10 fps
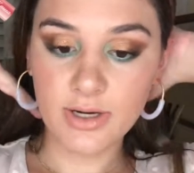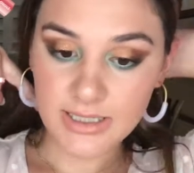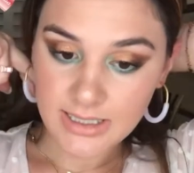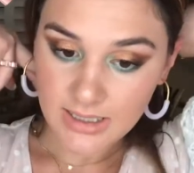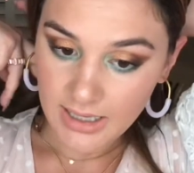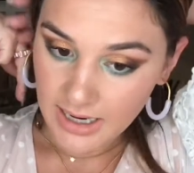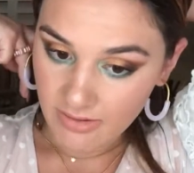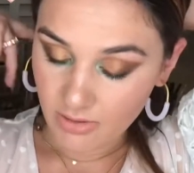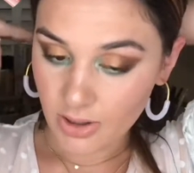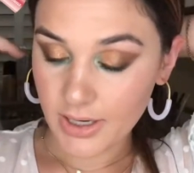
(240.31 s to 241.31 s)
crazy that I
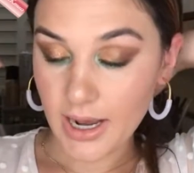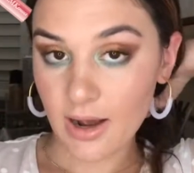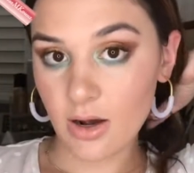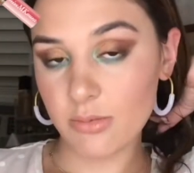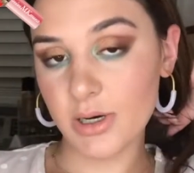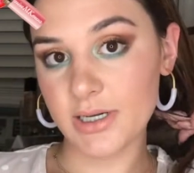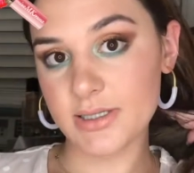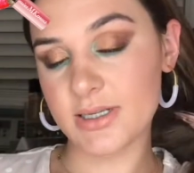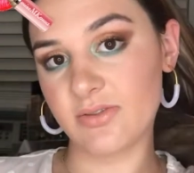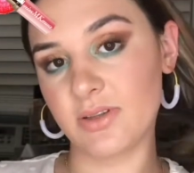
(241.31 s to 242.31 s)
have on now, but
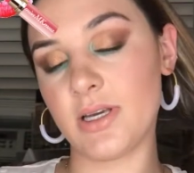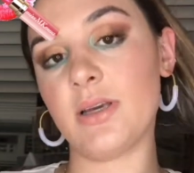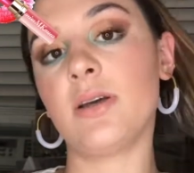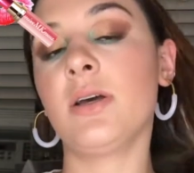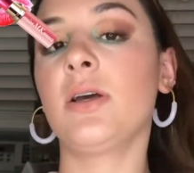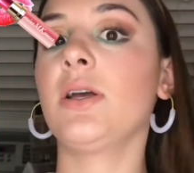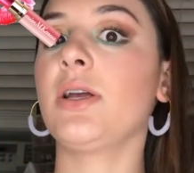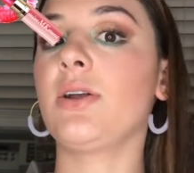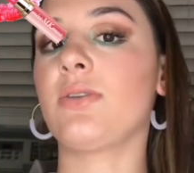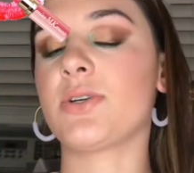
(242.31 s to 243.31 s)
it's definitely,
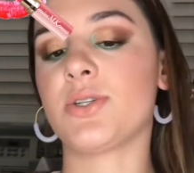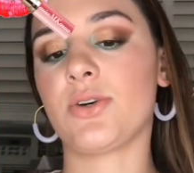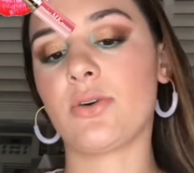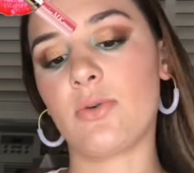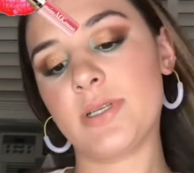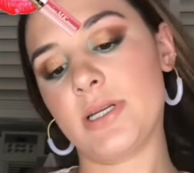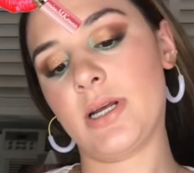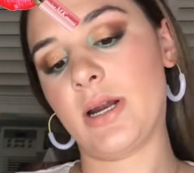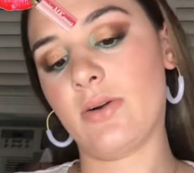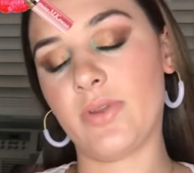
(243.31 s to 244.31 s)
you know, there's turquoise in
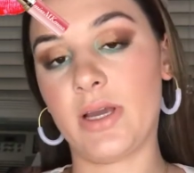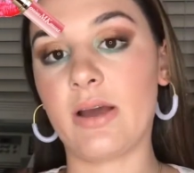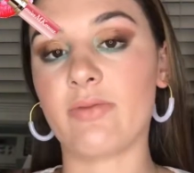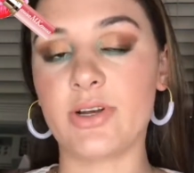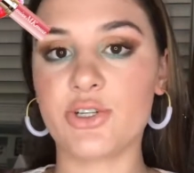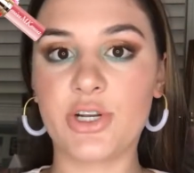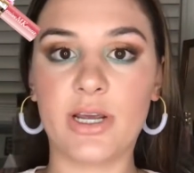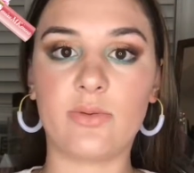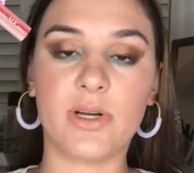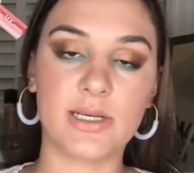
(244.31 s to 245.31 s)
it. I don't think every
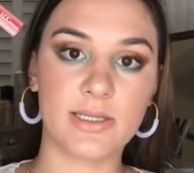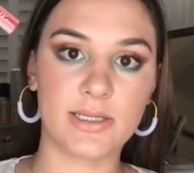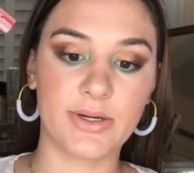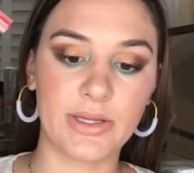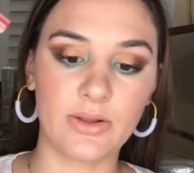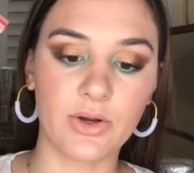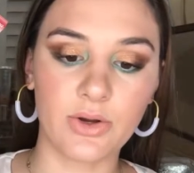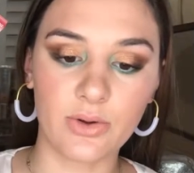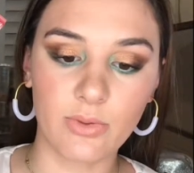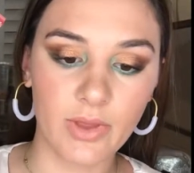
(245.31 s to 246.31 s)
shade would necessarily look
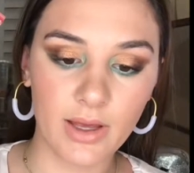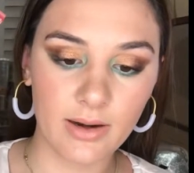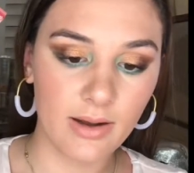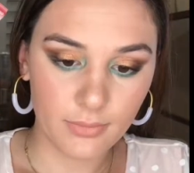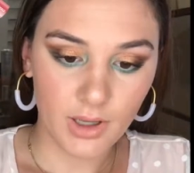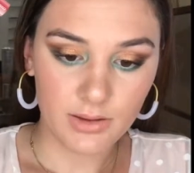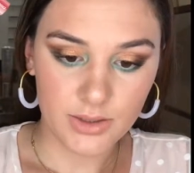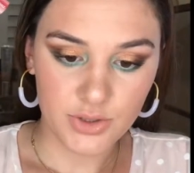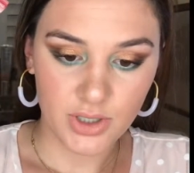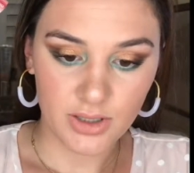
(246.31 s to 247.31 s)
good with it. And
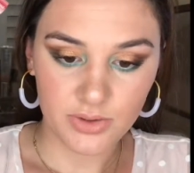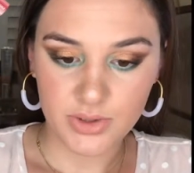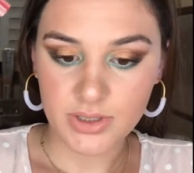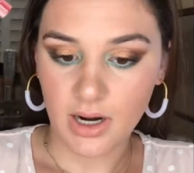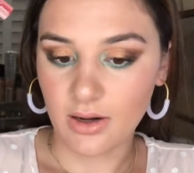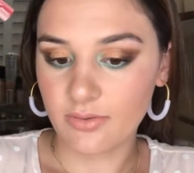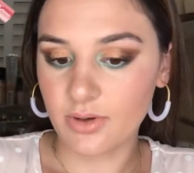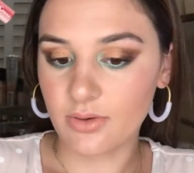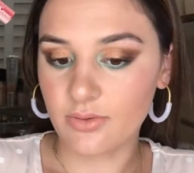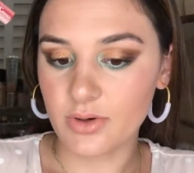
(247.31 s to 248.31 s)
this shade is just kind of
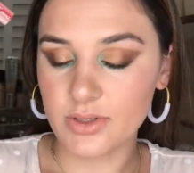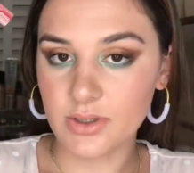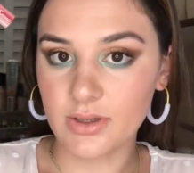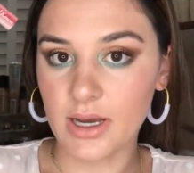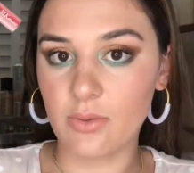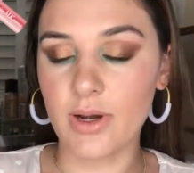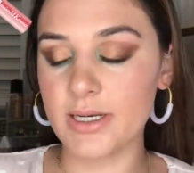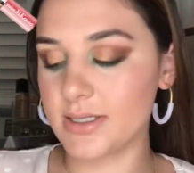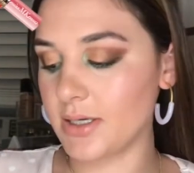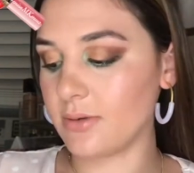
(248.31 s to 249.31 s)
universal in that way.
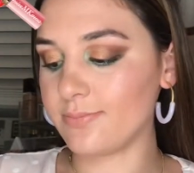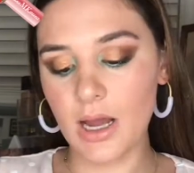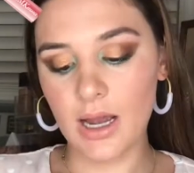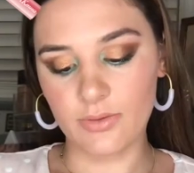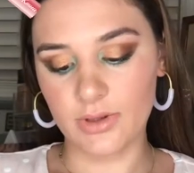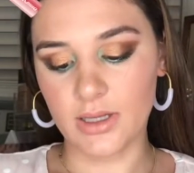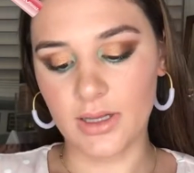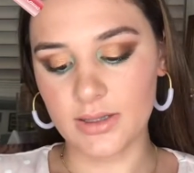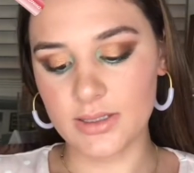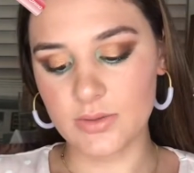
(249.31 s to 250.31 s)
So I really
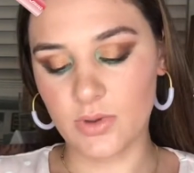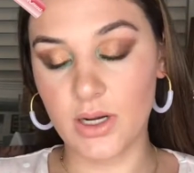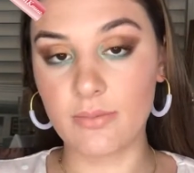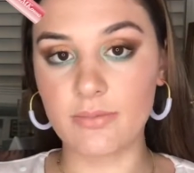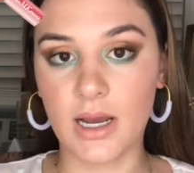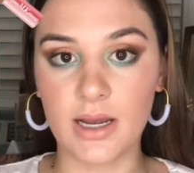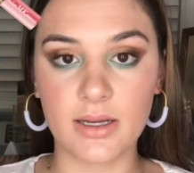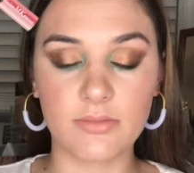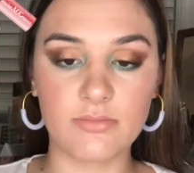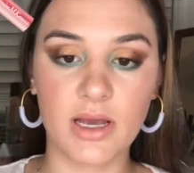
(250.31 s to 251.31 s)
like this one.
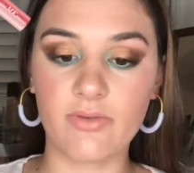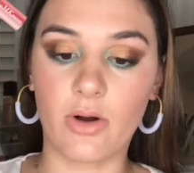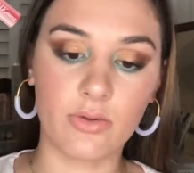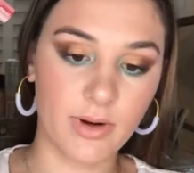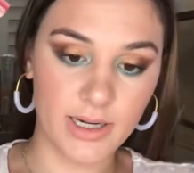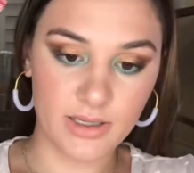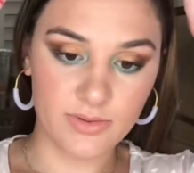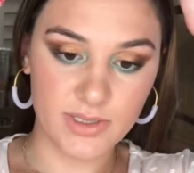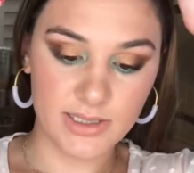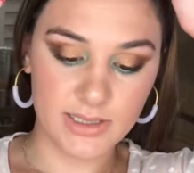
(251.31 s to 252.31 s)
I have already
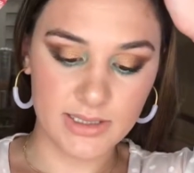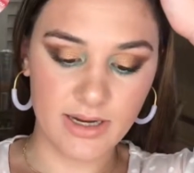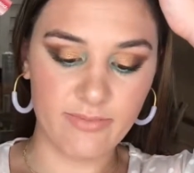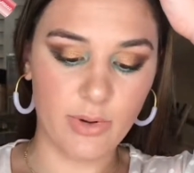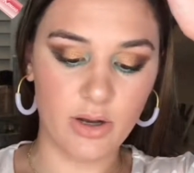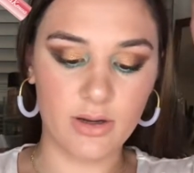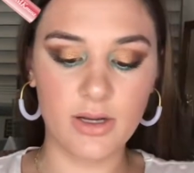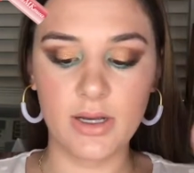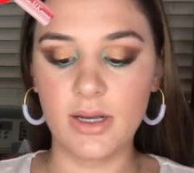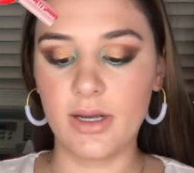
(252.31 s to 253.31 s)
used it since I bought
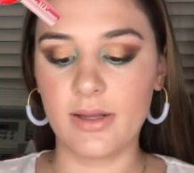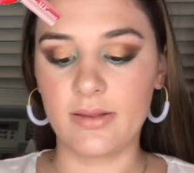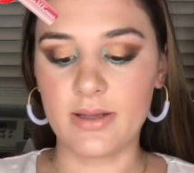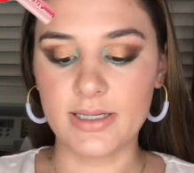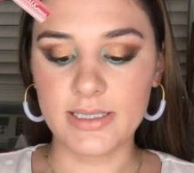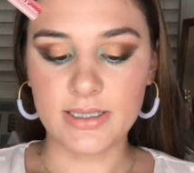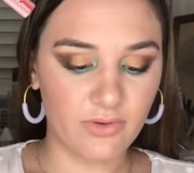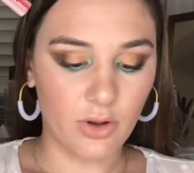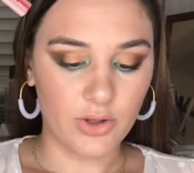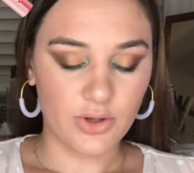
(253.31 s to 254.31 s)
this
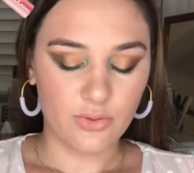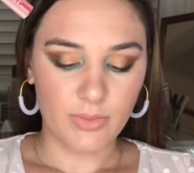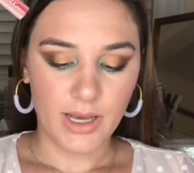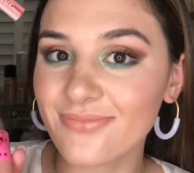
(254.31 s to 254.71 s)
volume.